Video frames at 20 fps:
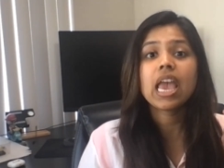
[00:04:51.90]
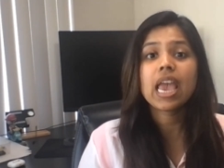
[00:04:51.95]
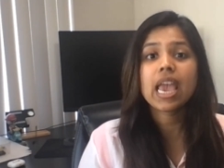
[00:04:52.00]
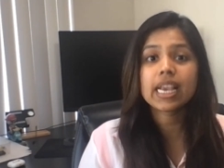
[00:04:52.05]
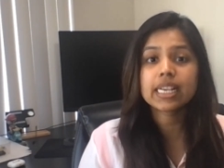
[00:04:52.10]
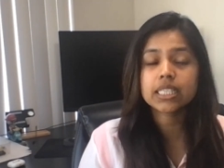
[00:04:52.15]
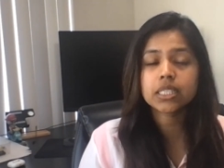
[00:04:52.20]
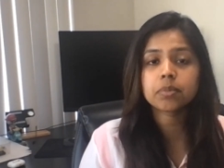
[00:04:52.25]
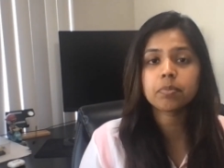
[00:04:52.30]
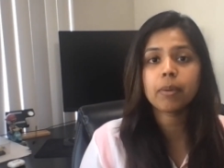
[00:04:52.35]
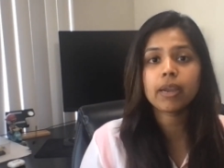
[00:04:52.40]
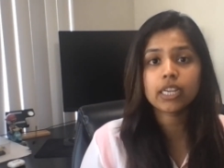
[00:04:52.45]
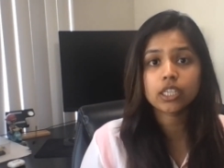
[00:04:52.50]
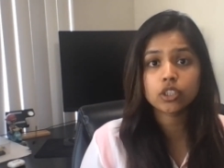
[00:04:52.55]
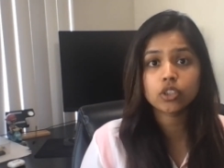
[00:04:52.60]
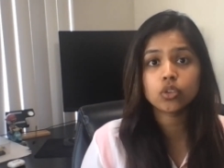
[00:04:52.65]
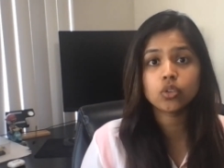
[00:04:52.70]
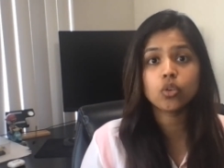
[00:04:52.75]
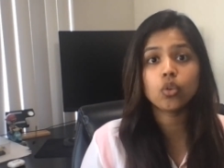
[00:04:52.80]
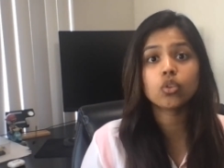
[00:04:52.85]
expect
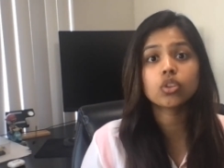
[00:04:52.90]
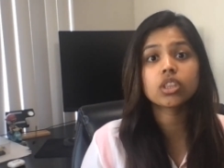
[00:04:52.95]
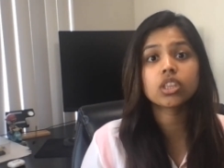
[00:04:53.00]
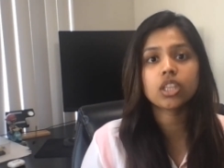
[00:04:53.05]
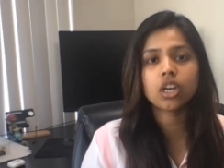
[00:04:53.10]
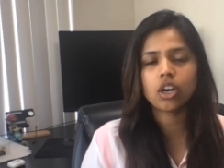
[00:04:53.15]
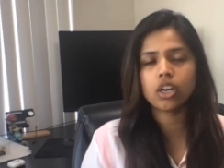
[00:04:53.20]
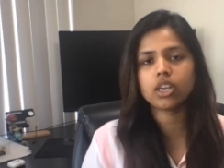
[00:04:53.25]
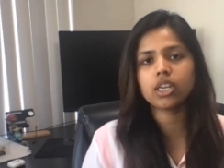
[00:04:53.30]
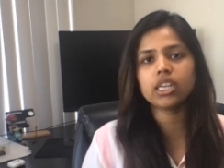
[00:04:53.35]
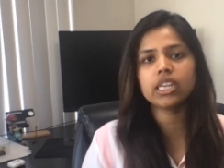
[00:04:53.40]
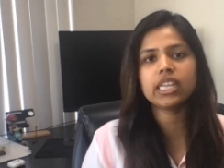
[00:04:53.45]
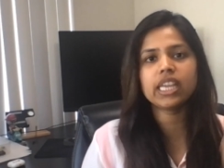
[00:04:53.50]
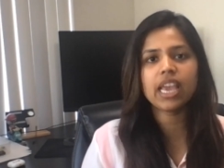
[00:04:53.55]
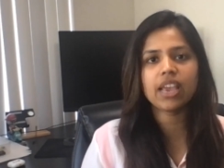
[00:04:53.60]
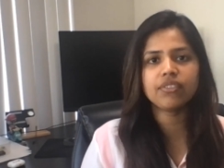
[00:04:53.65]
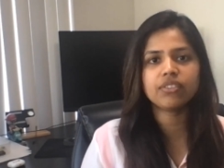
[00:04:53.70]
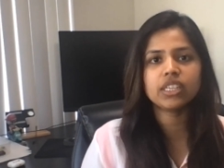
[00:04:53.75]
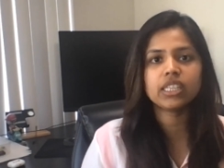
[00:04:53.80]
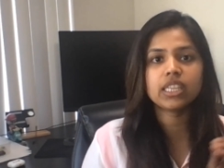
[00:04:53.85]
to know thoroughly
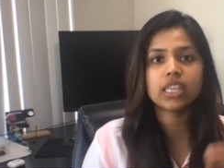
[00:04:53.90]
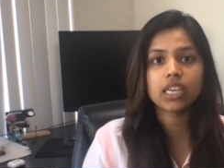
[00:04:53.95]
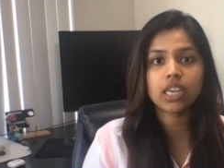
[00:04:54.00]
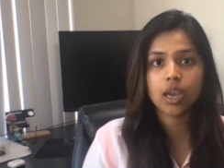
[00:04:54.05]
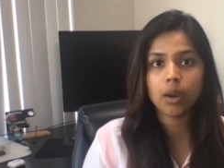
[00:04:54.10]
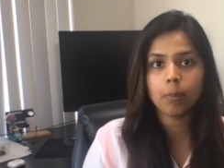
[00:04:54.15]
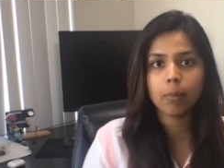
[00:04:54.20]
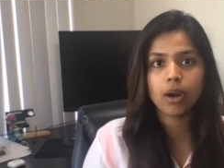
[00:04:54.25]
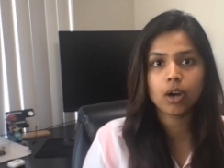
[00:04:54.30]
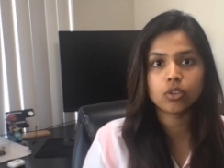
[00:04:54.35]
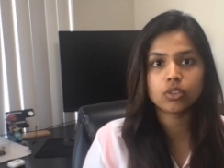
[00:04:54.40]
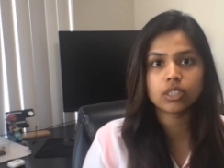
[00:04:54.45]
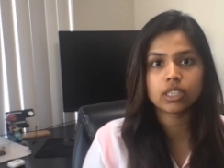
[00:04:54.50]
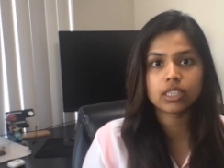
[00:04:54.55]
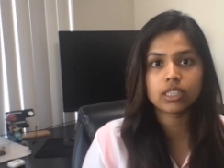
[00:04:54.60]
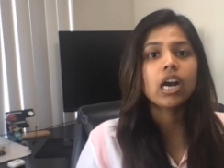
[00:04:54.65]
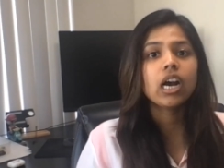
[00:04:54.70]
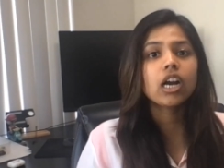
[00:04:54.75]
everything about it.